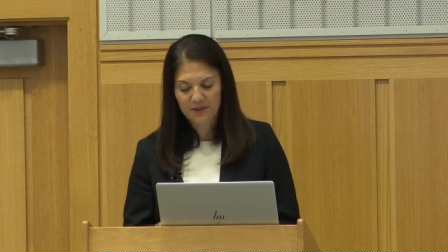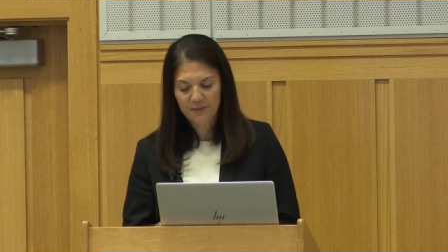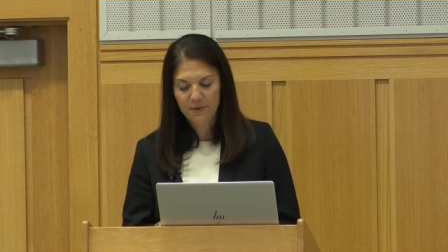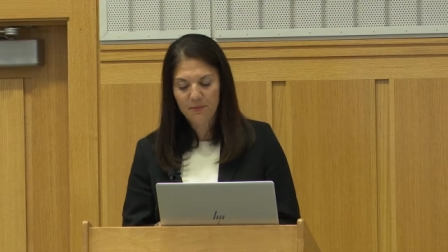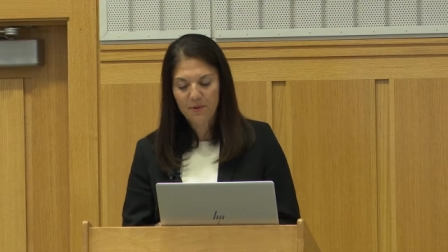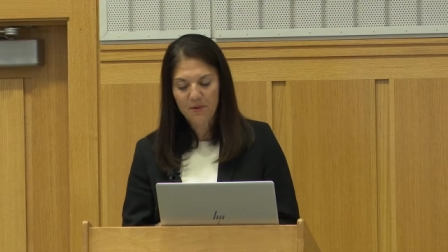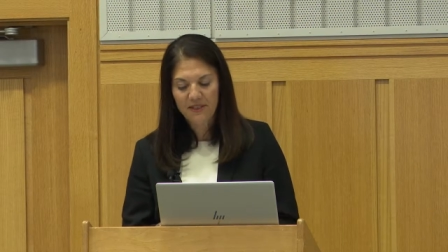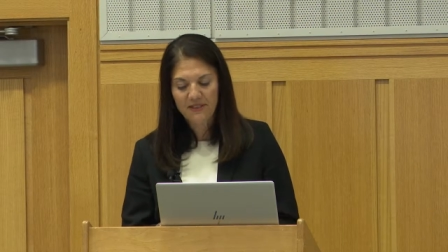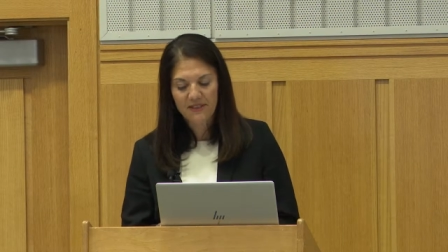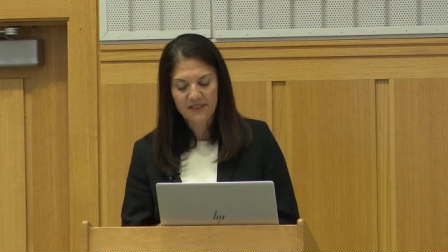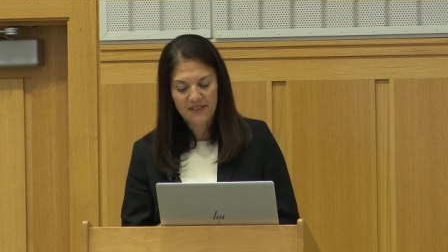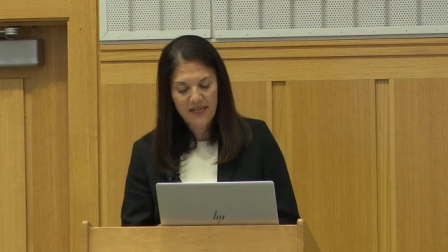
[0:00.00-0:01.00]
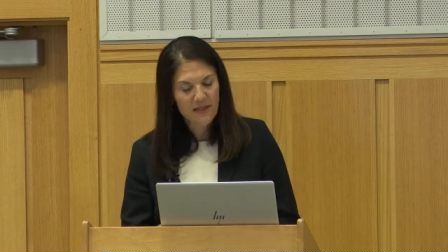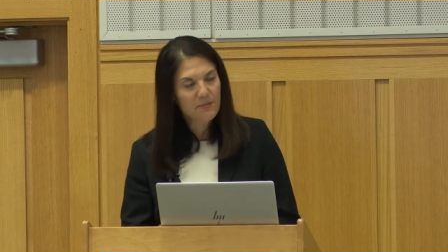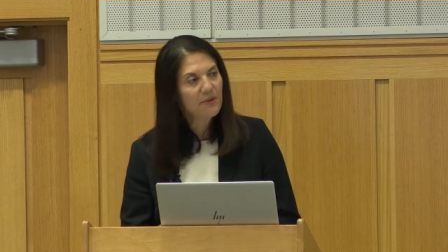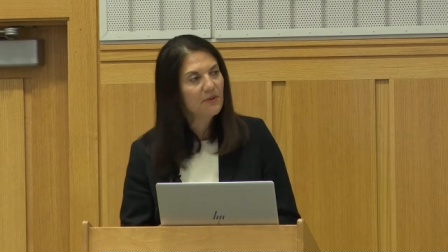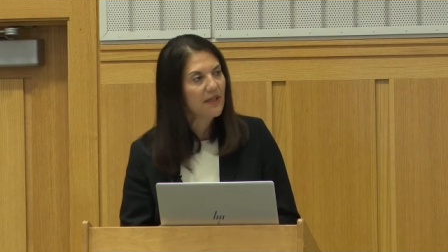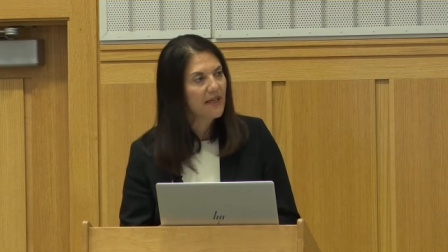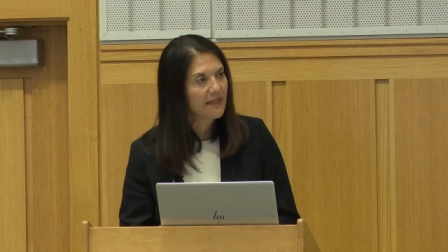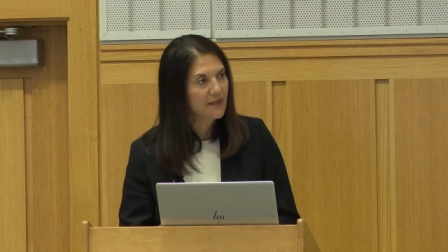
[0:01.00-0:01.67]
to promoting sustainable and